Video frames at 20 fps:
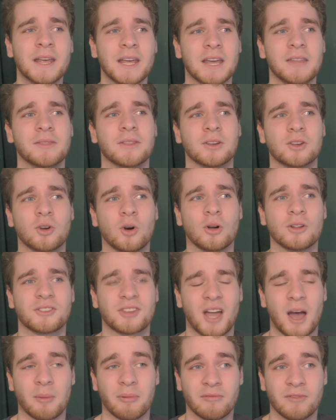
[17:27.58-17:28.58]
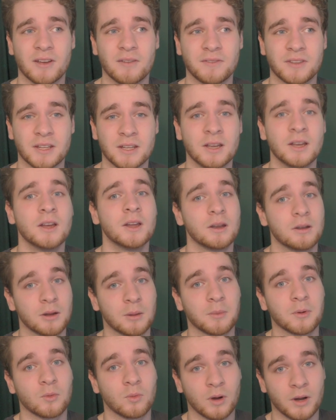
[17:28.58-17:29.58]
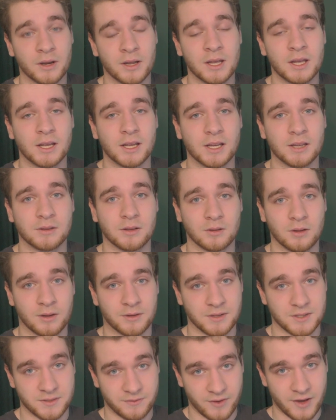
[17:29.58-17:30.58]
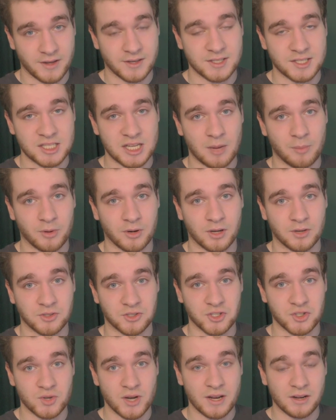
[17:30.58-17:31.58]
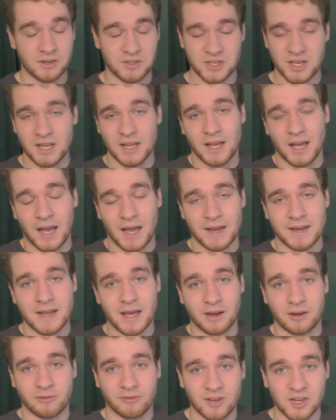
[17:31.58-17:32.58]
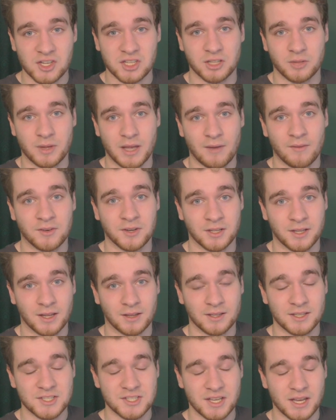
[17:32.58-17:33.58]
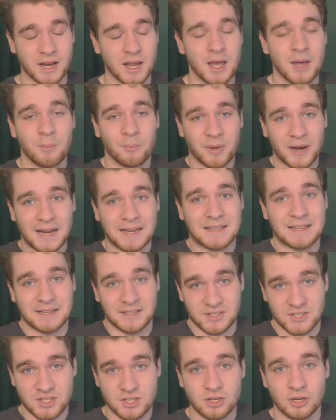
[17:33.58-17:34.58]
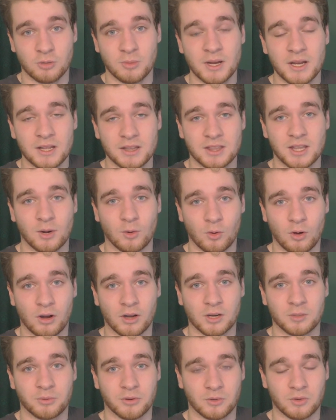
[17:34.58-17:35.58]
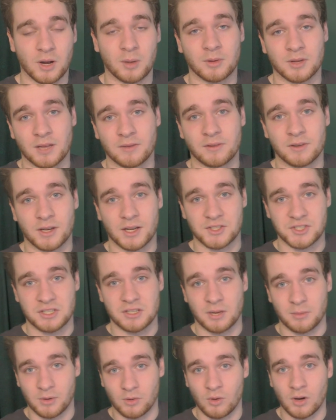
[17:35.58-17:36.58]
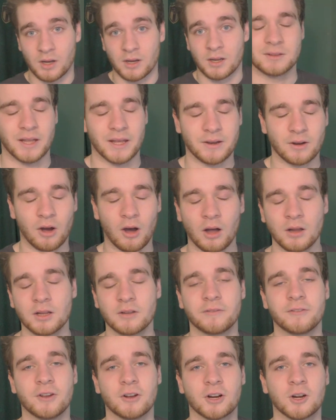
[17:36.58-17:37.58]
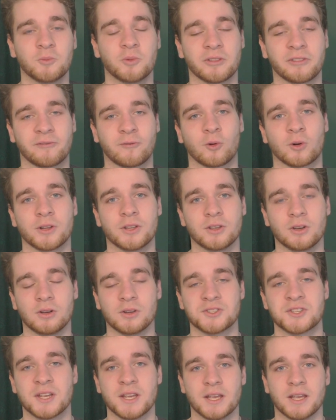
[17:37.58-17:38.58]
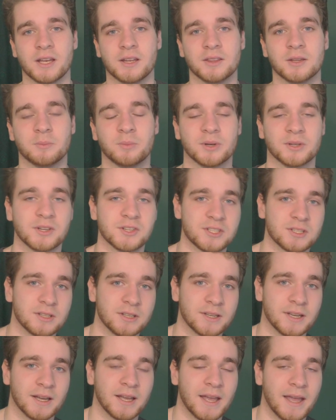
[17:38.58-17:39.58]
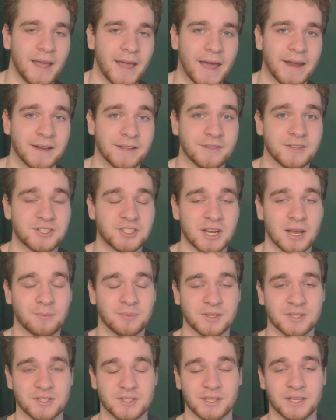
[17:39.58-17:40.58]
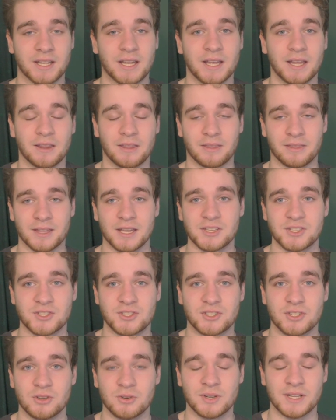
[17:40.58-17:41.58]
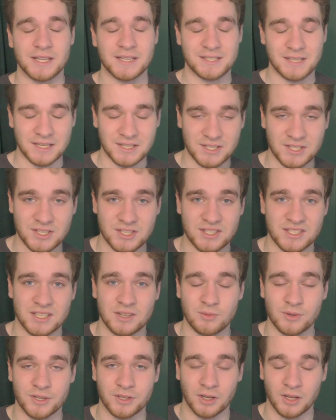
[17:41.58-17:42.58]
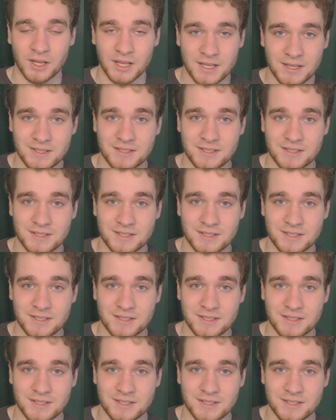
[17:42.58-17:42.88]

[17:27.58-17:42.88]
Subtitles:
in the goal top 50, number 1 in the London's finest top 100 strikers. Not officially, we haven't done that list yet, but I can assume that we're all going to put Robert Lewandowski number 1. Led all of Europe with 40 goals in the Bundesliga and in the Champions League. This dude is a serial